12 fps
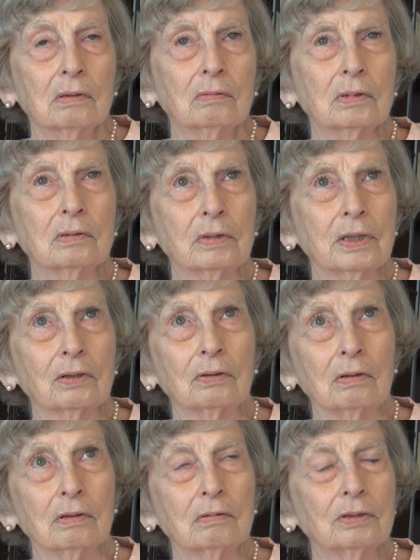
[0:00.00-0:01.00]
what do they
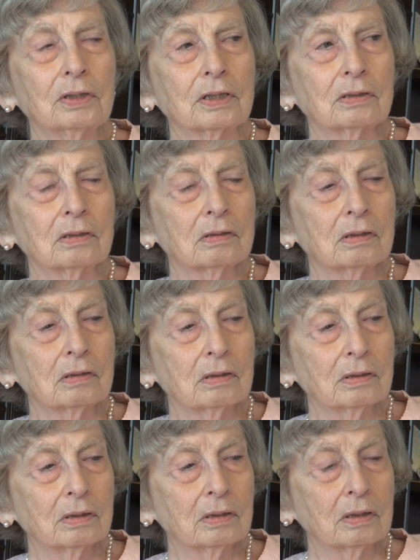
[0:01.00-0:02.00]
call it the section
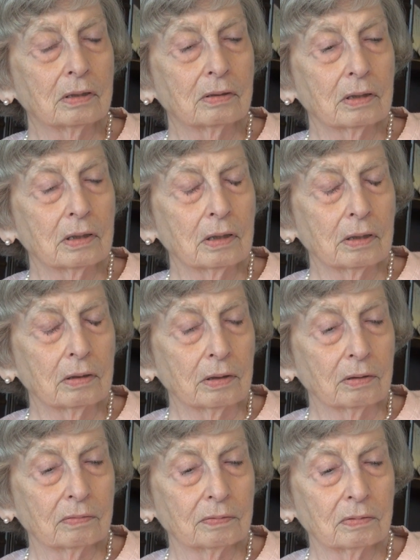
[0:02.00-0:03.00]

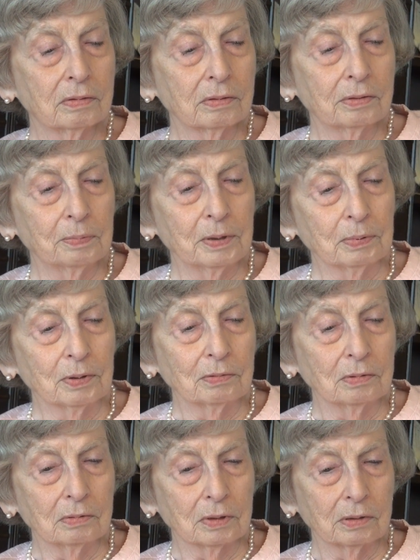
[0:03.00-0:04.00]
of people
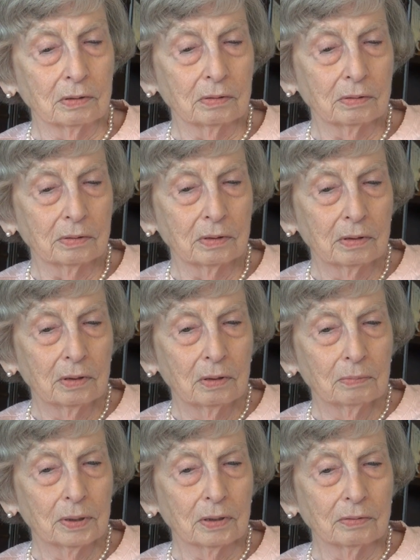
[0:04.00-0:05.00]
who are
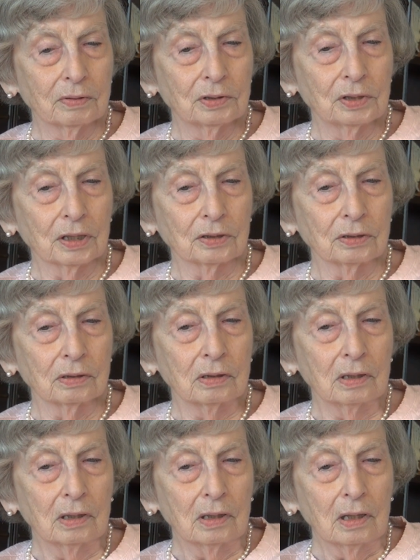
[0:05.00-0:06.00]
part of the section
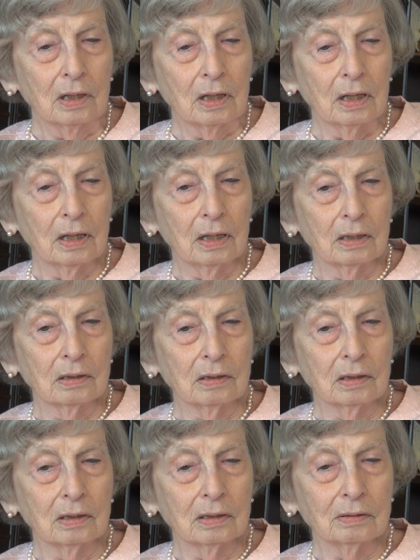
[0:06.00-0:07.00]
and
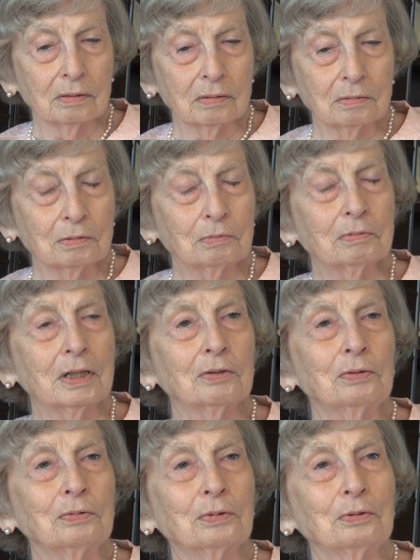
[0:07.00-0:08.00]
uh, ran
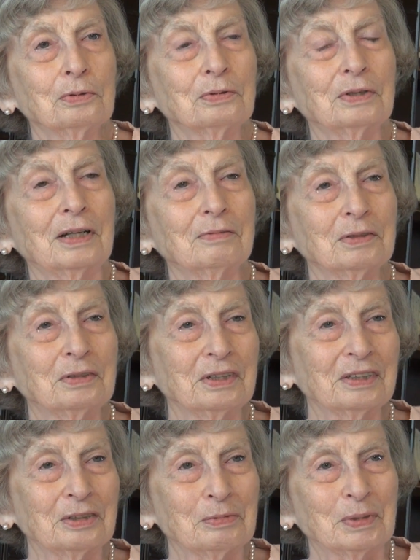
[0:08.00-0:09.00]
through those and that was the
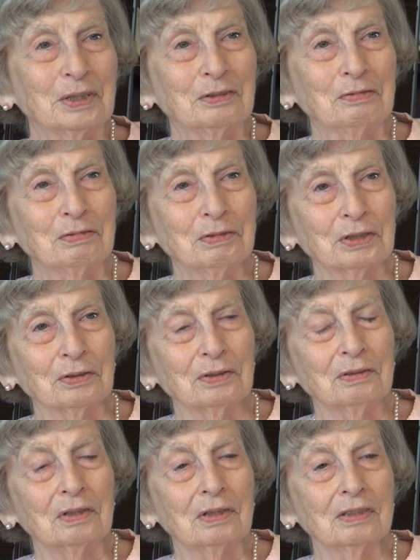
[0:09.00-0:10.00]
end of my official
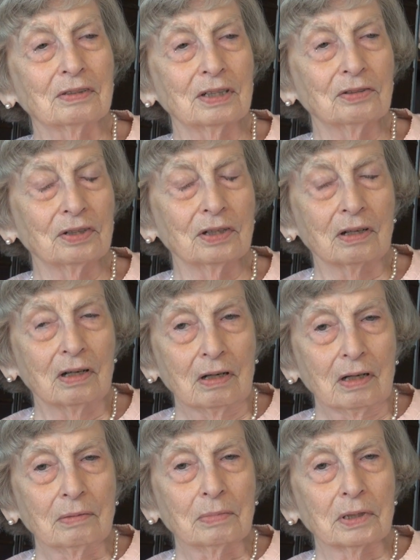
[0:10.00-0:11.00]
as I say
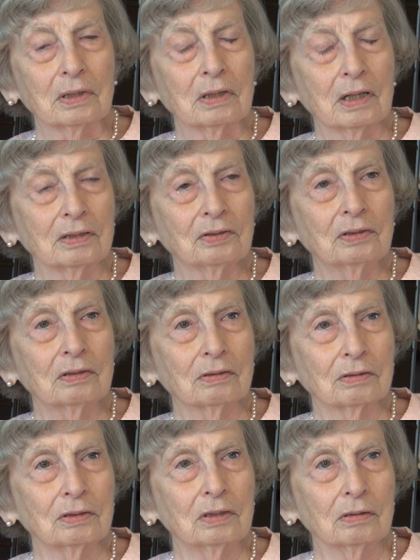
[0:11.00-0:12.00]
but I
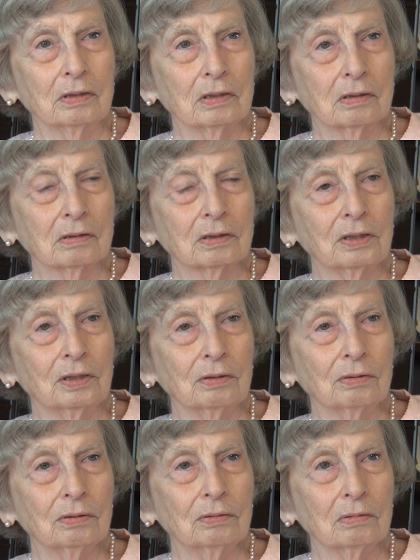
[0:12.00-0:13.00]
Tilda
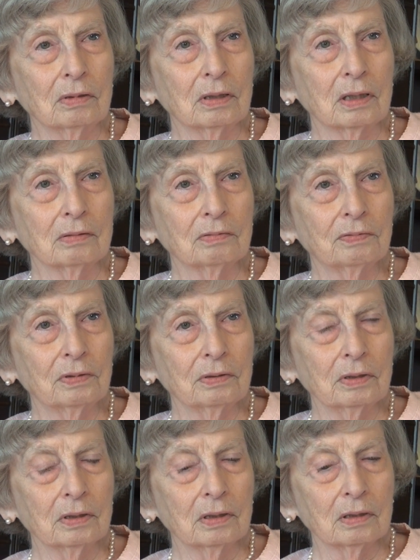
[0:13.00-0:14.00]
continued to do a lot of the
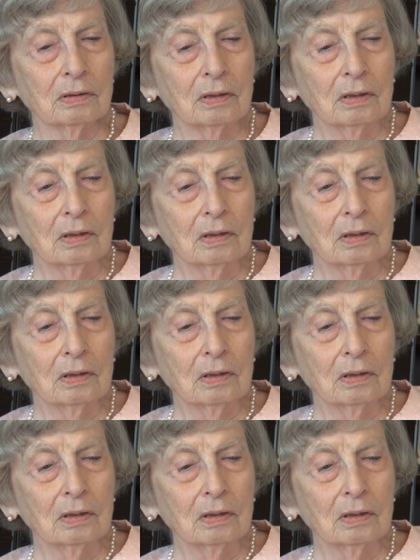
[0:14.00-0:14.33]
mm-hmm. uh,